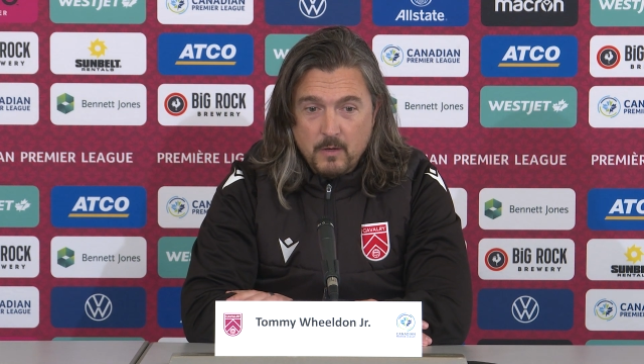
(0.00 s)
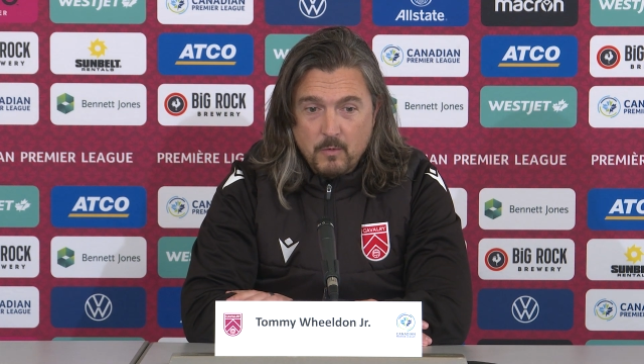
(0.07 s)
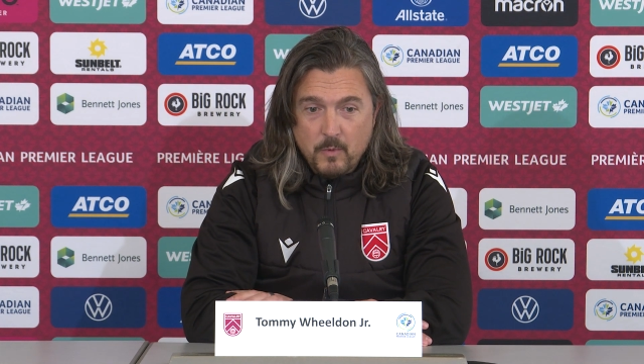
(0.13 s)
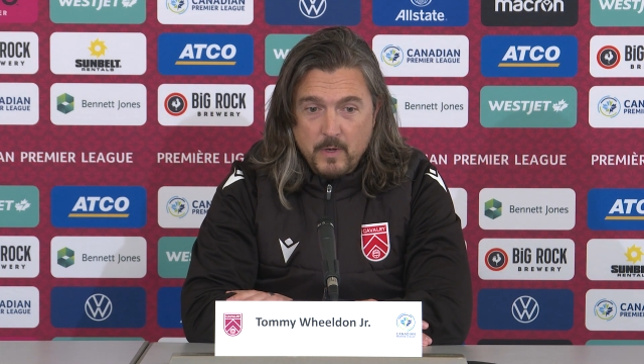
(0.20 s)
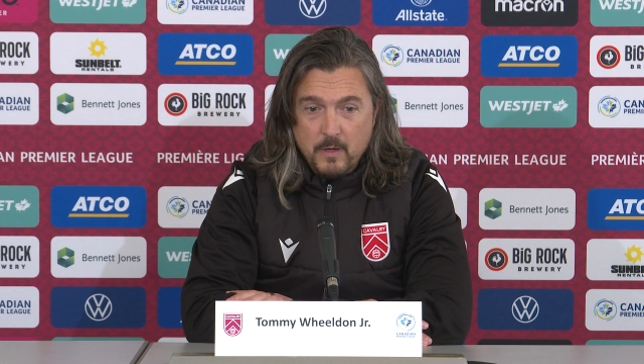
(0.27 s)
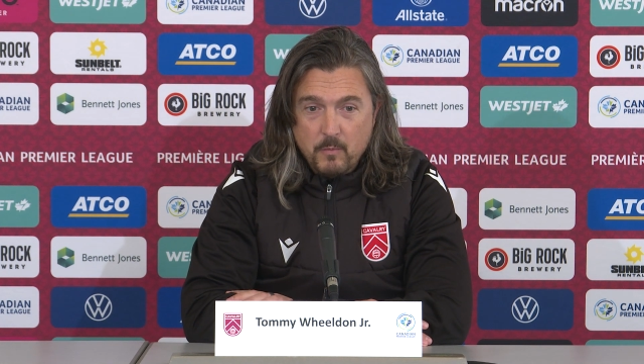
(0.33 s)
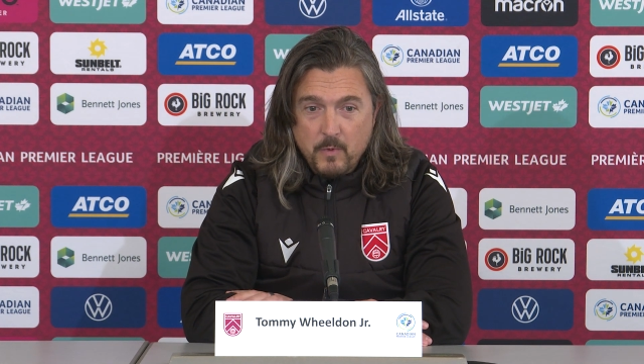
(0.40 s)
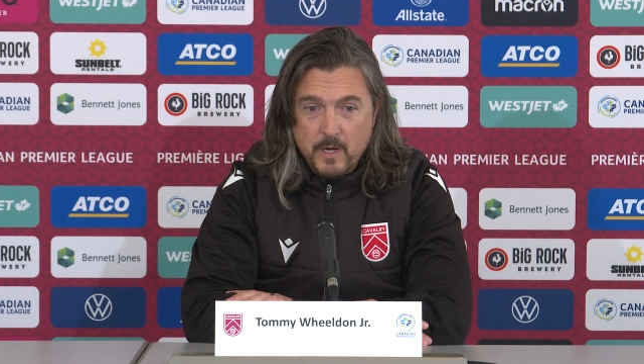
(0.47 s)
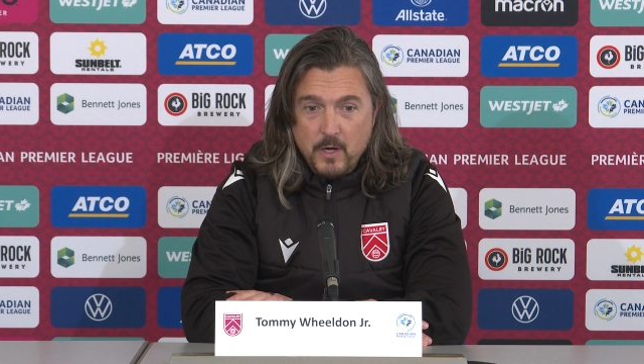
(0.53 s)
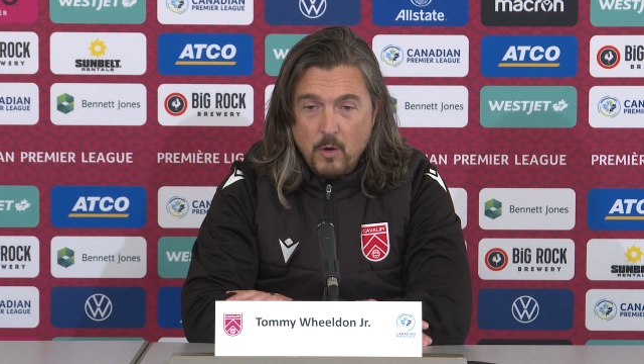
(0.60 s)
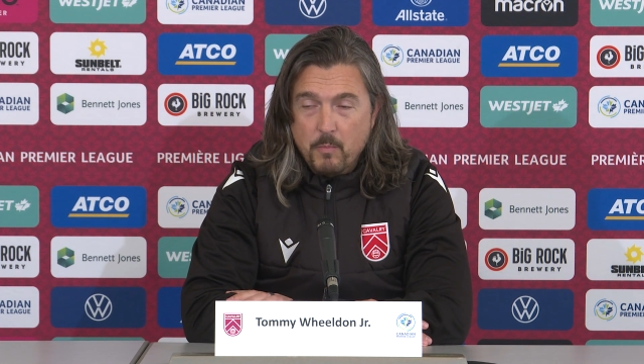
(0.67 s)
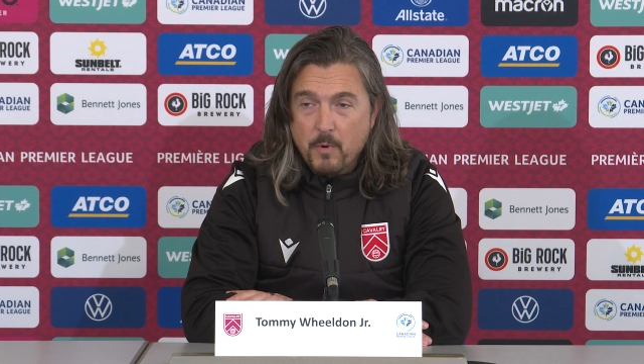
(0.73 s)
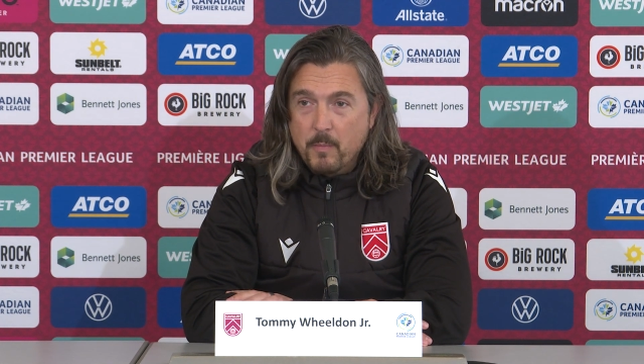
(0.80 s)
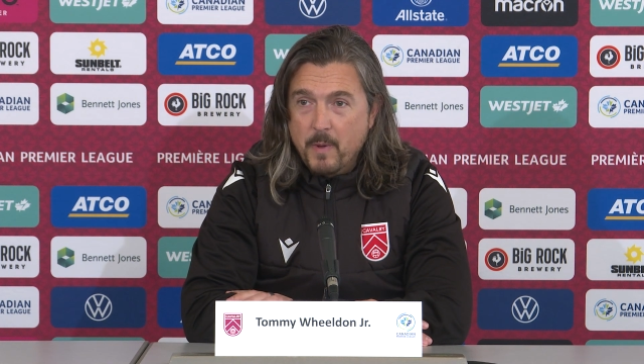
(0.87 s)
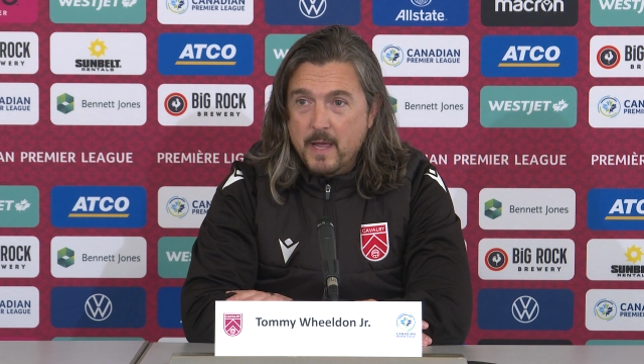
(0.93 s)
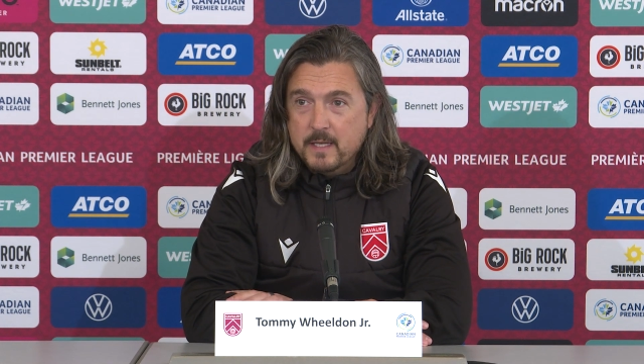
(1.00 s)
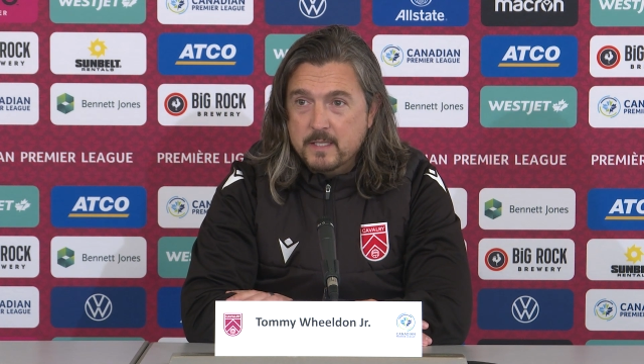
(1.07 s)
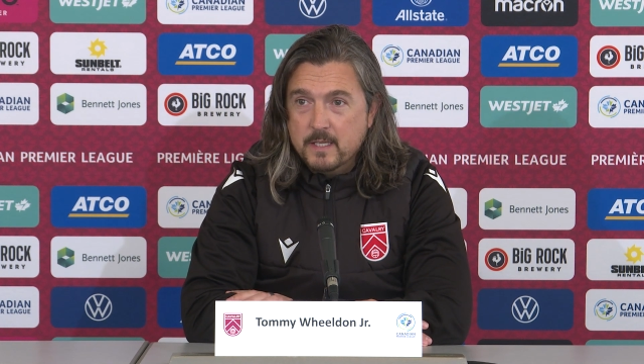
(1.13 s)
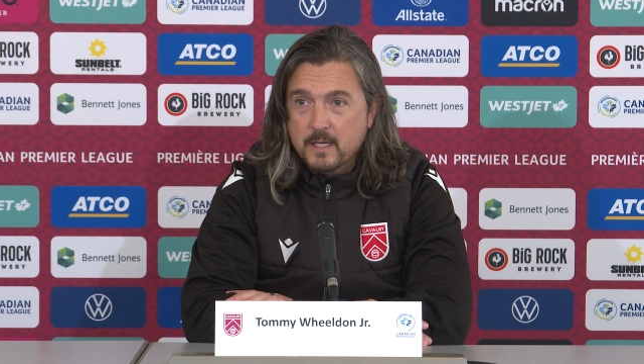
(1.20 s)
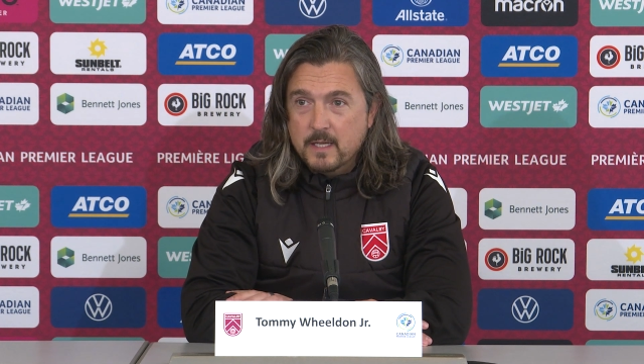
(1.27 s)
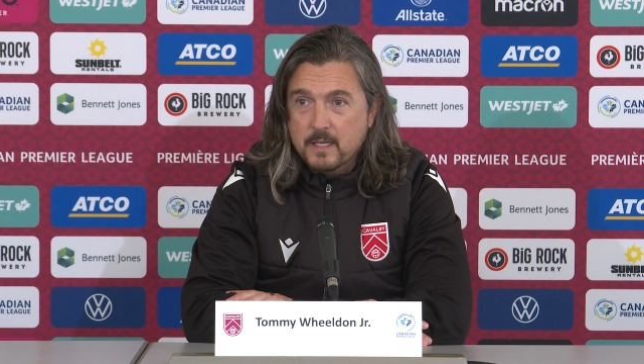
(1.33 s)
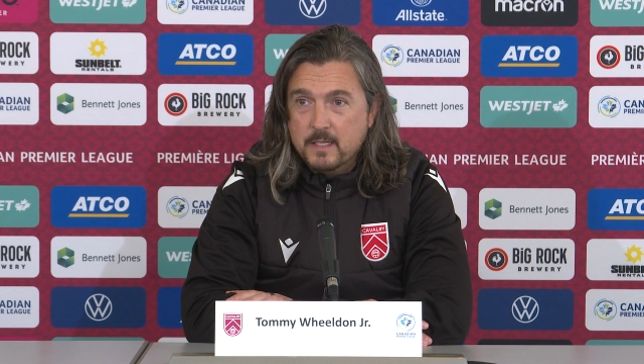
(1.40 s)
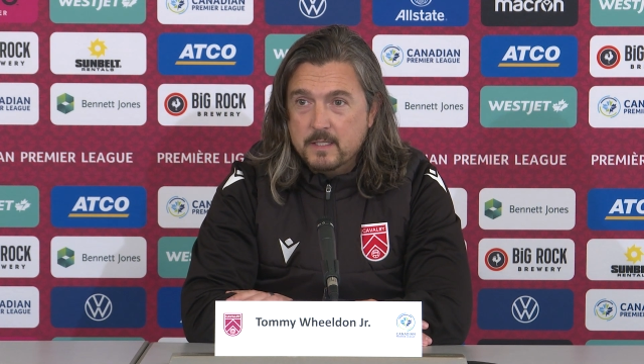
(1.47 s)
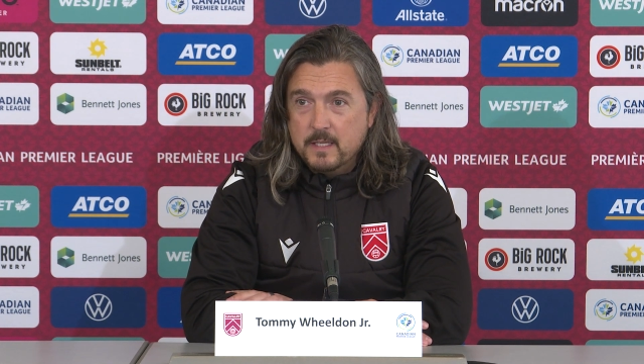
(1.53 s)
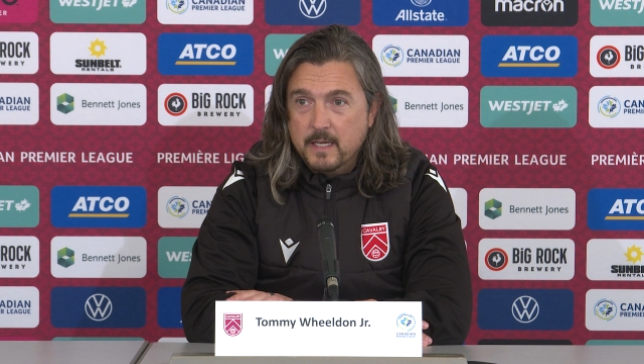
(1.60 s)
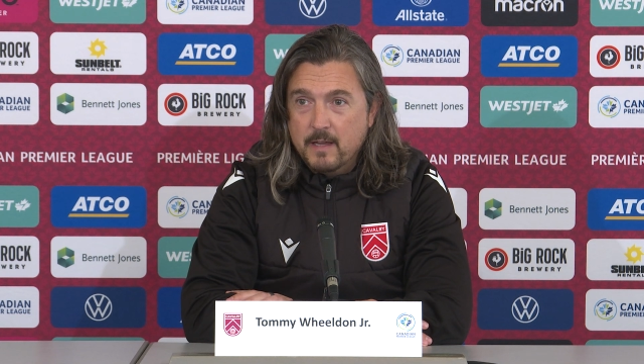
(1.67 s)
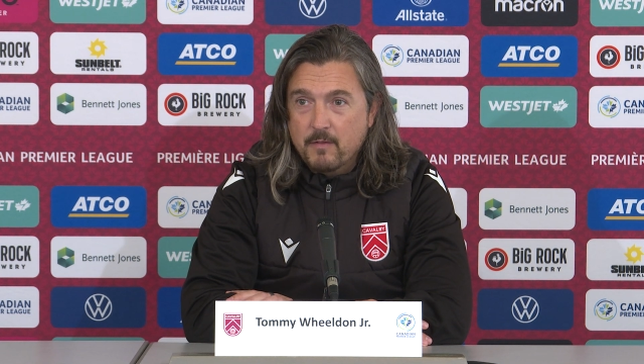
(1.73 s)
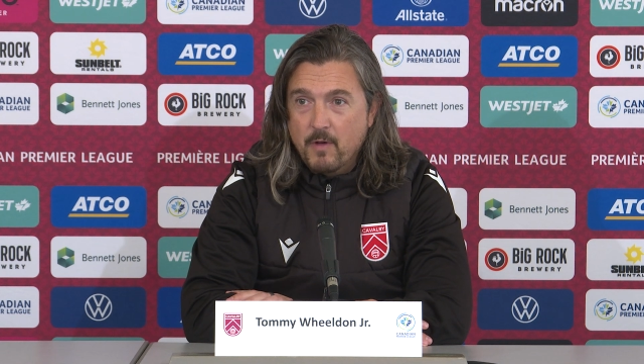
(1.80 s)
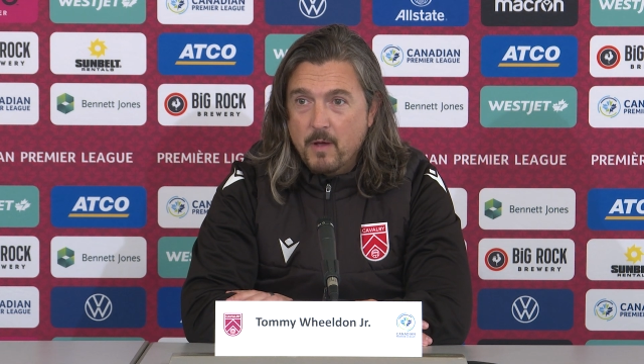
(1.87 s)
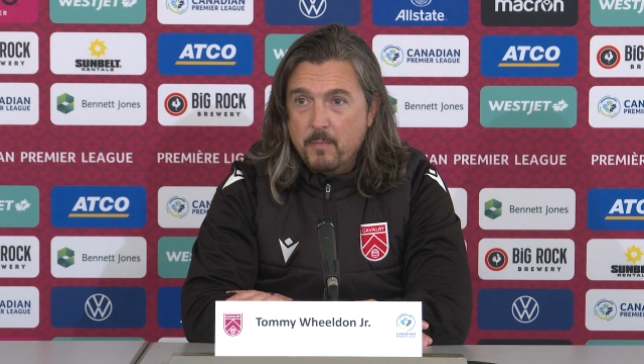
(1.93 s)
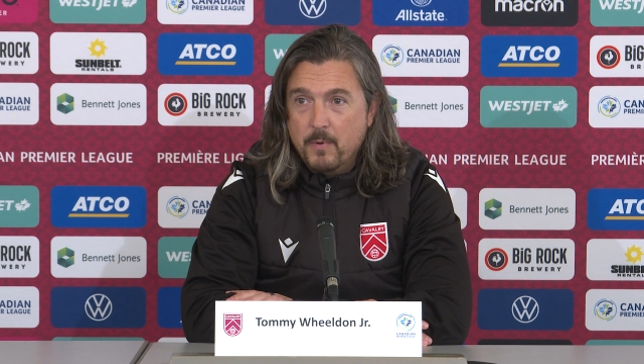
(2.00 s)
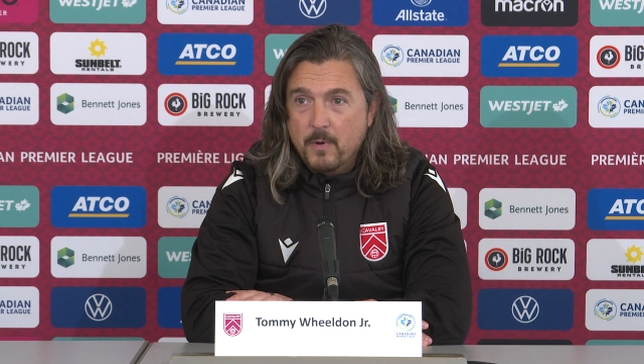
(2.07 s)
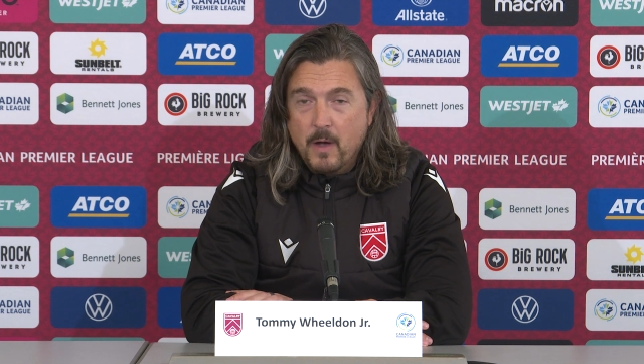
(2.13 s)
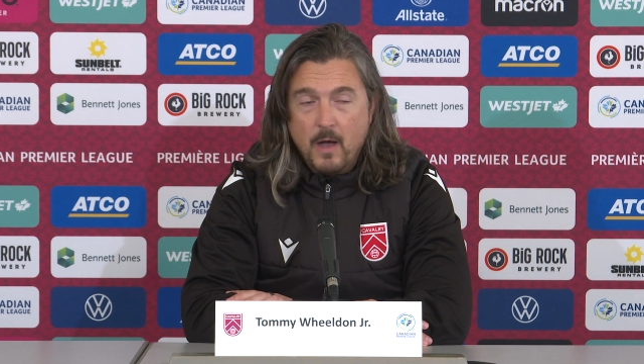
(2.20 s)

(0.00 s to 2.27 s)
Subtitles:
we're not prepared to give up